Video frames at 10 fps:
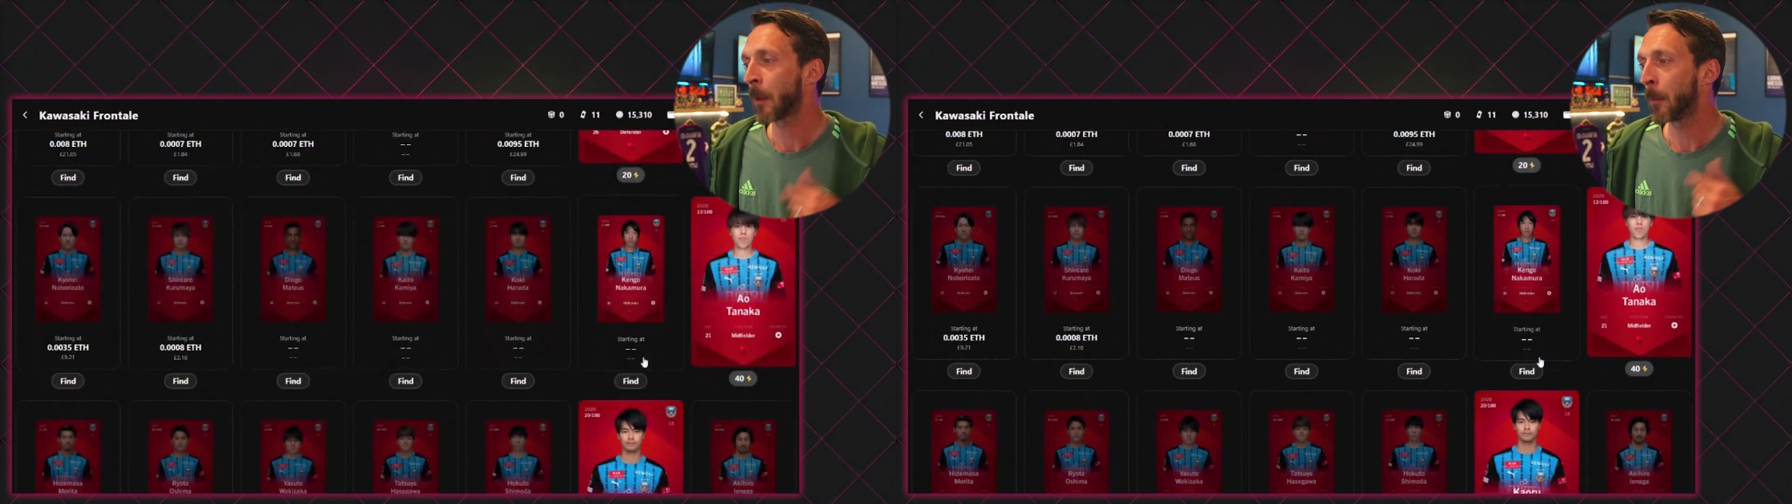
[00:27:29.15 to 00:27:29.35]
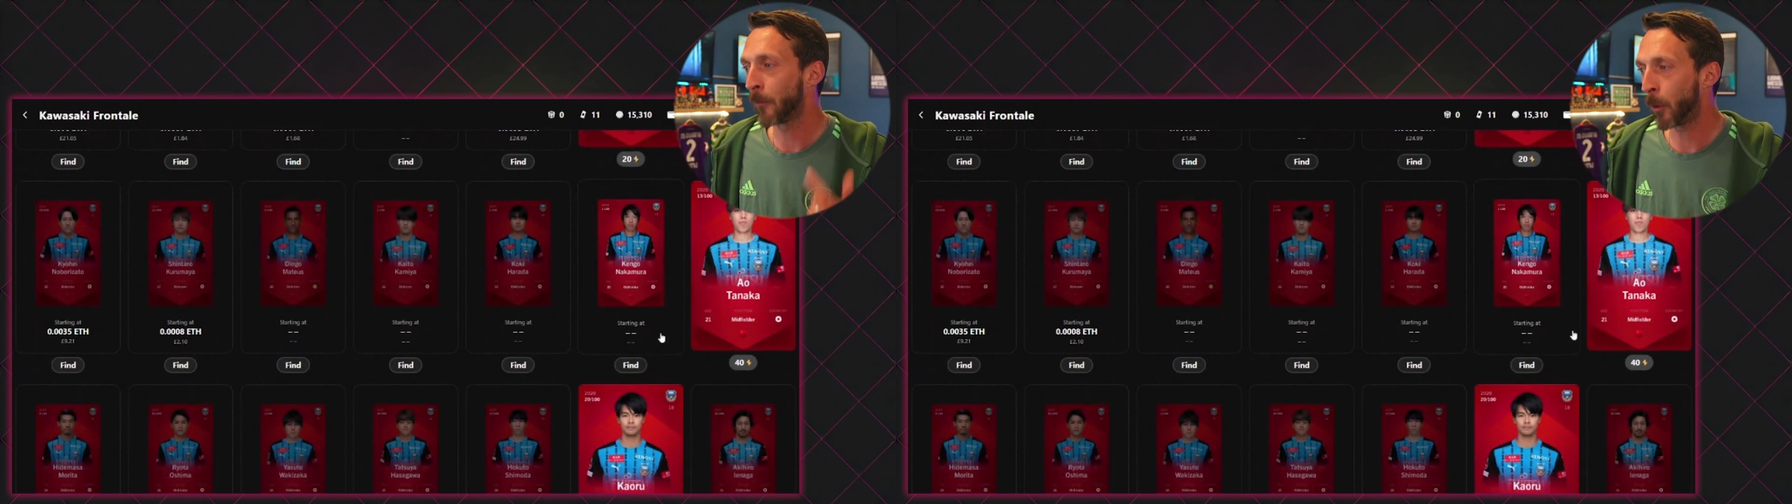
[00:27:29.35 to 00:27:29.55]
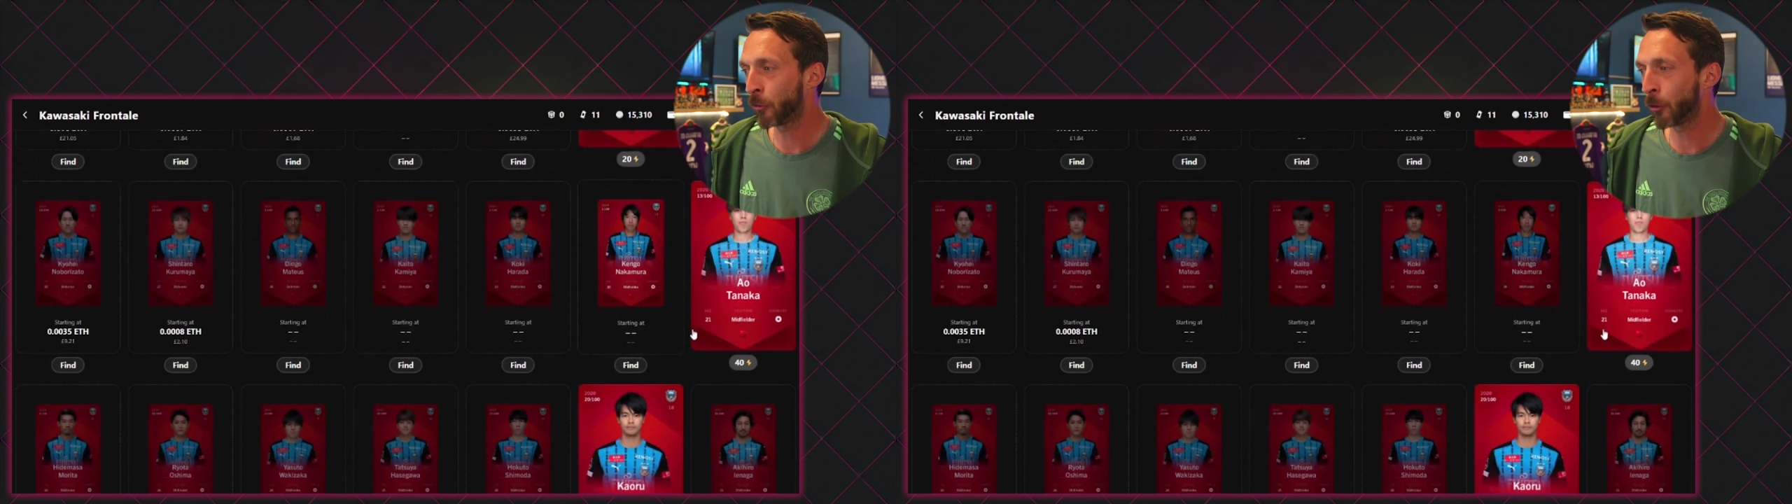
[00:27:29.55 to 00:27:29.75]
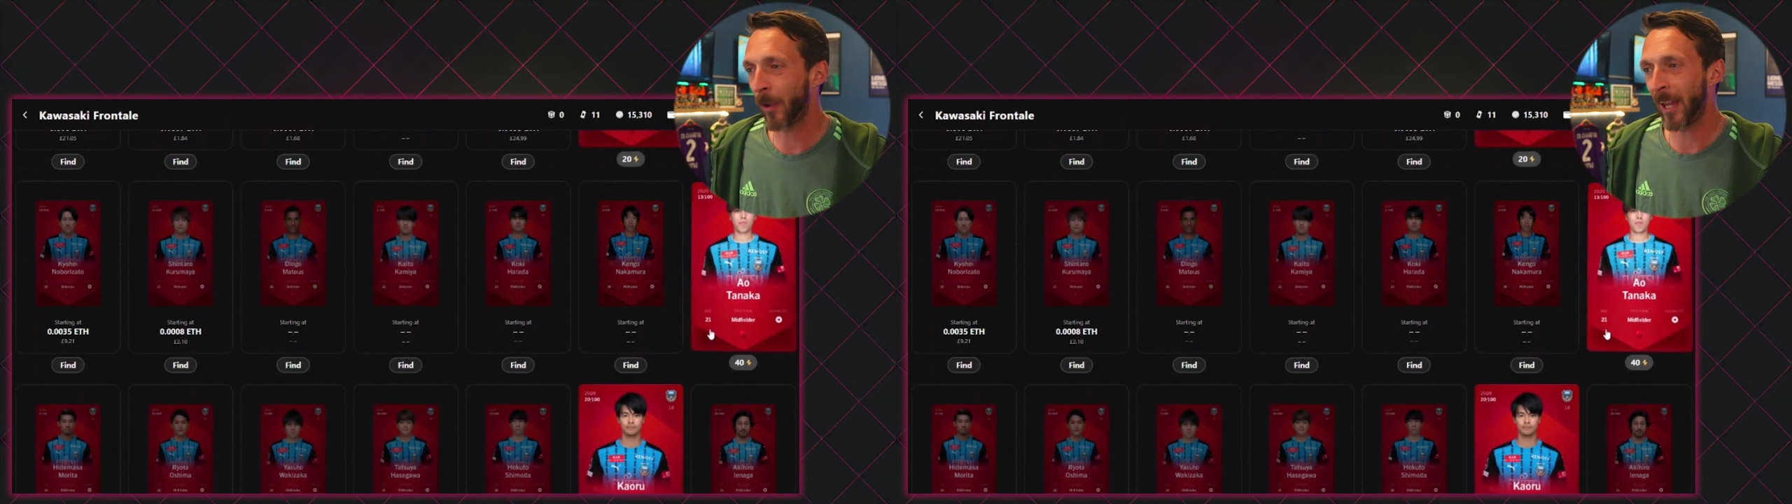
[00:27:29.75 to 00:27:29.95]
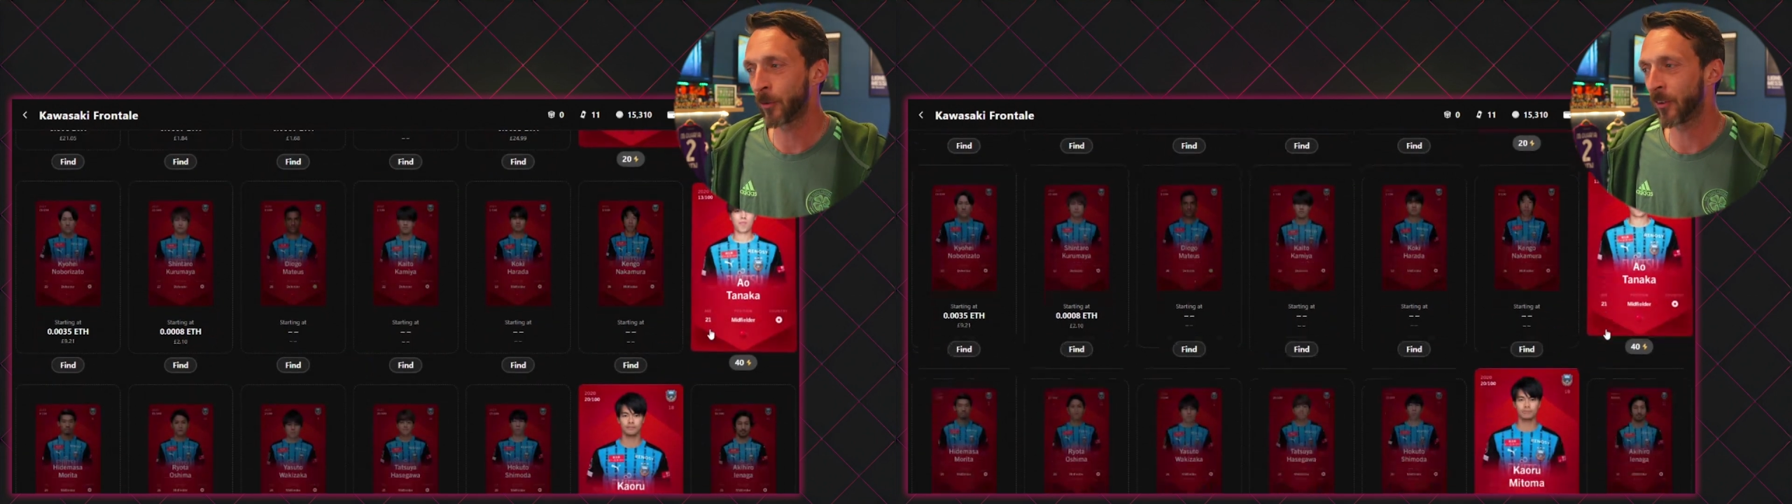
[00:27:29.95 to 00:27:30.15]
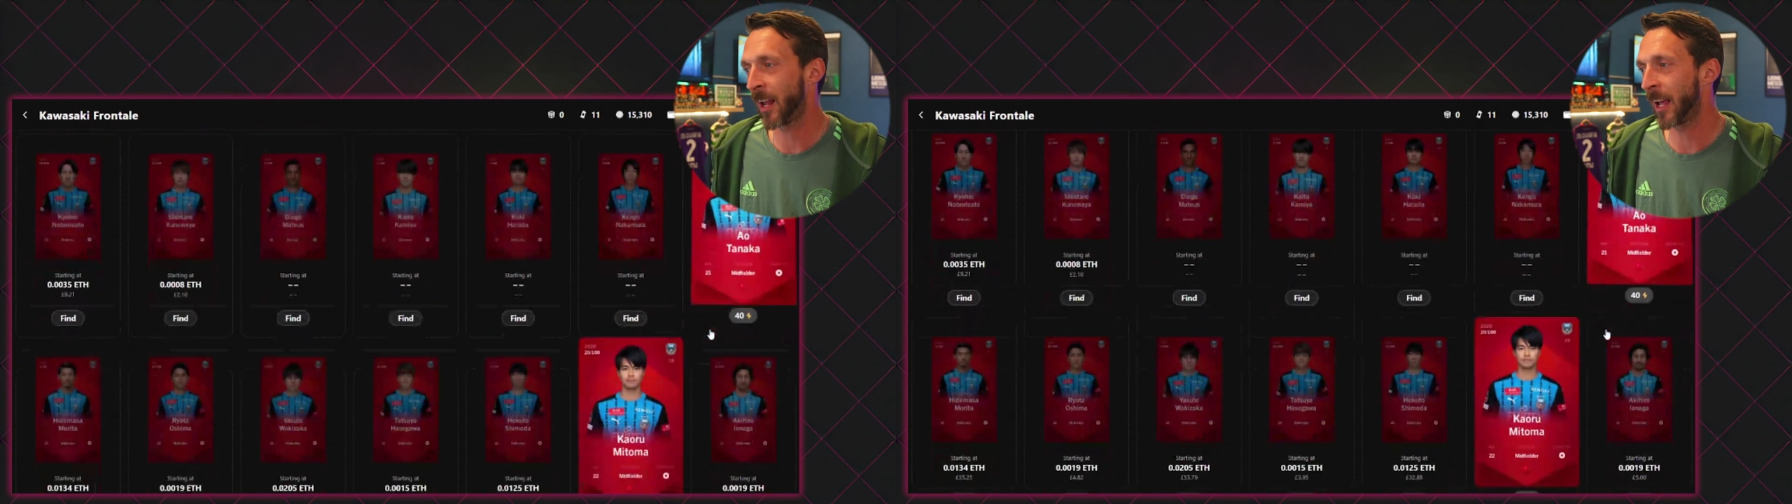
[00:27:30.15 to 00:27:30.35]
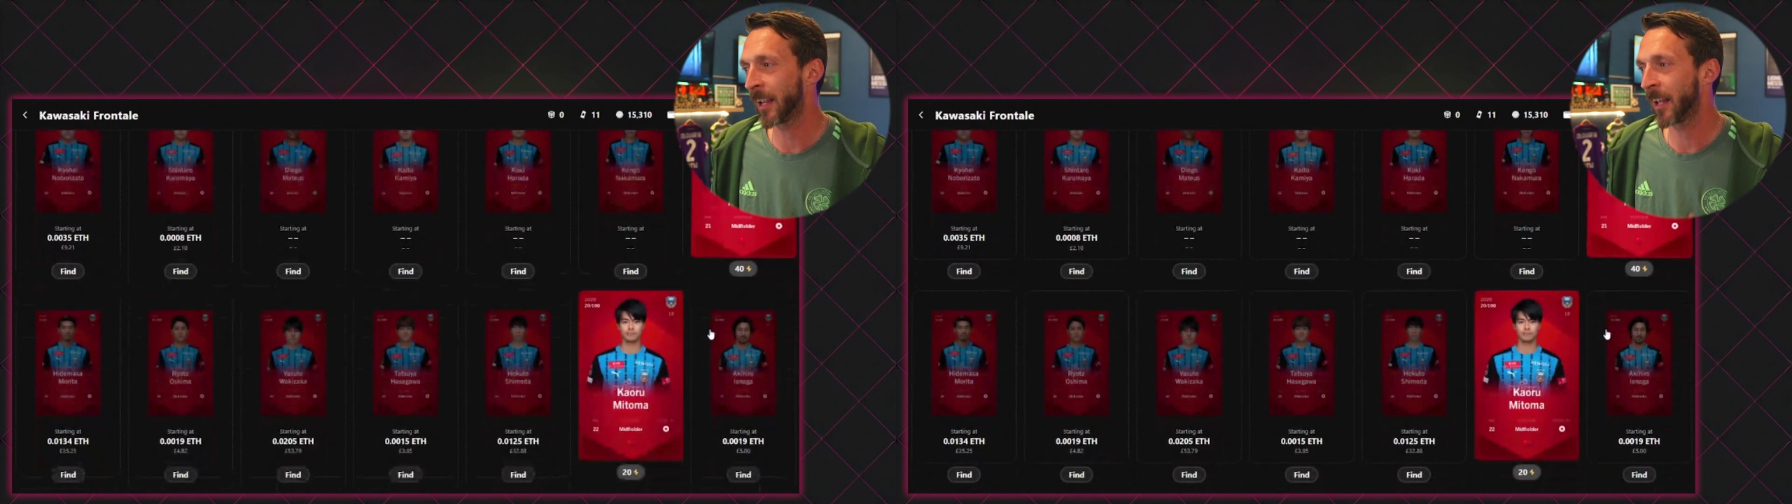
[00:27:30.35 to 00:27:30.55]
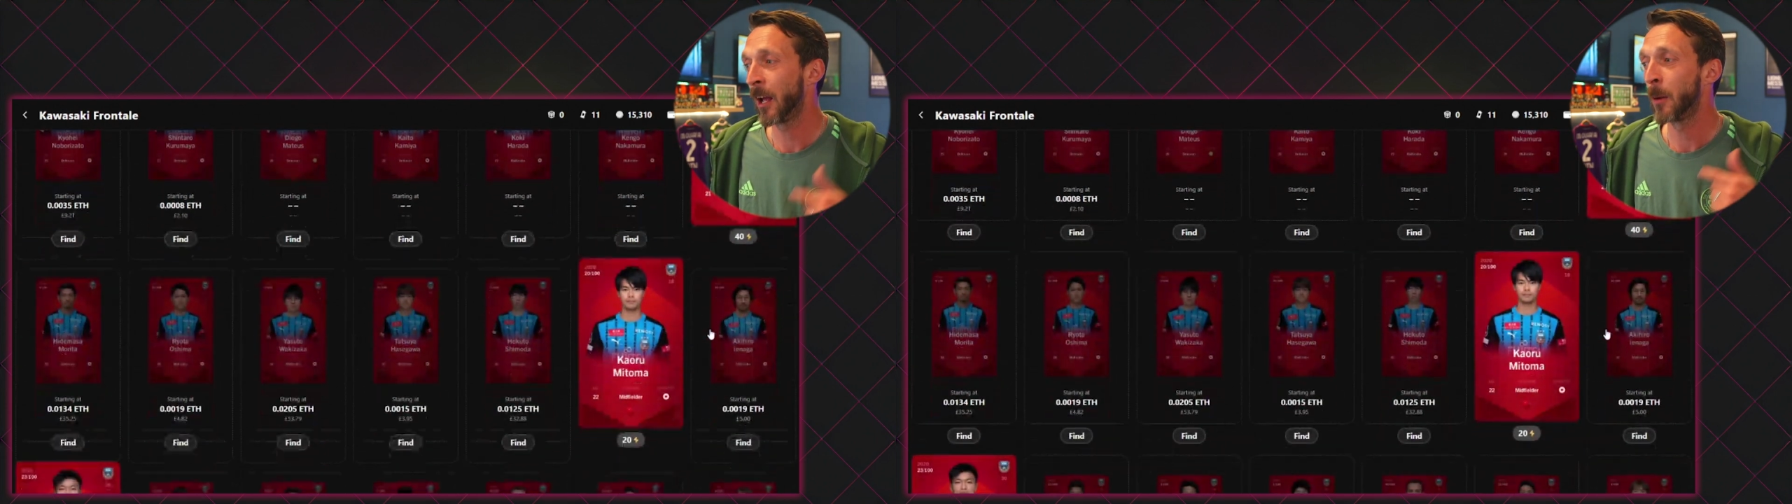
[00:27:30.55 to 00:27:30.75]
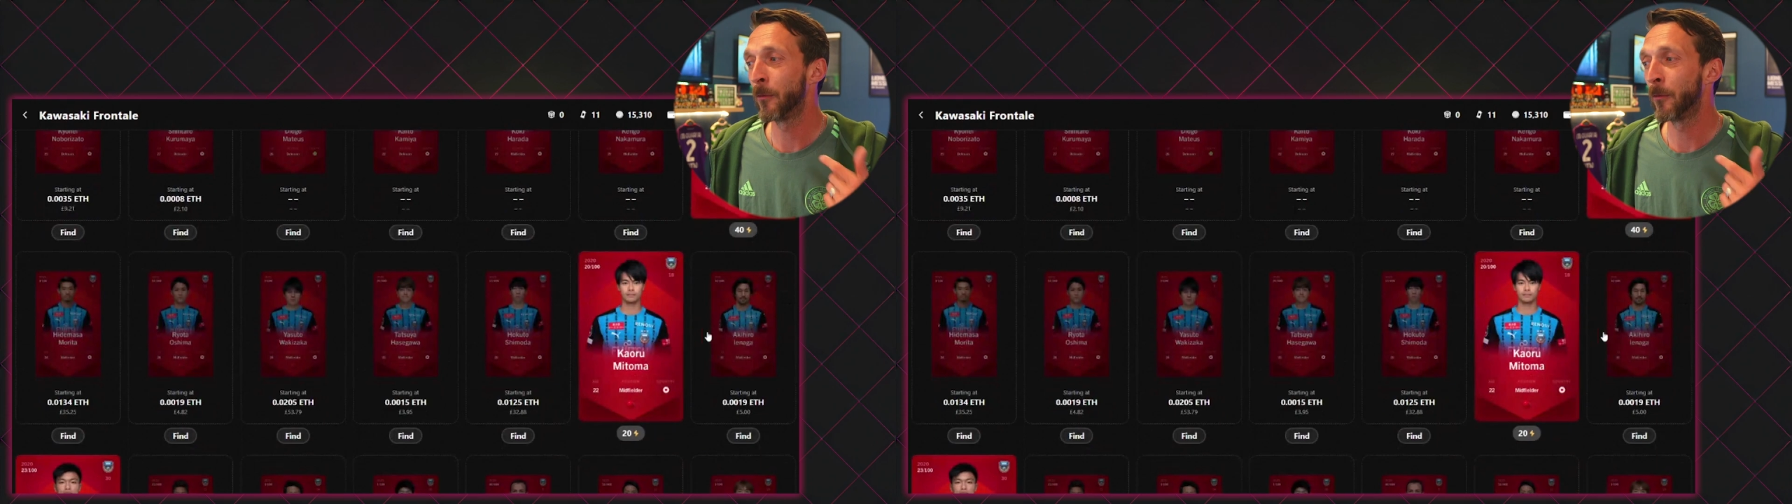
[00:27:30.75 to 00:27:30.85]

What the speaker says: But we've also got Eo Tanaka,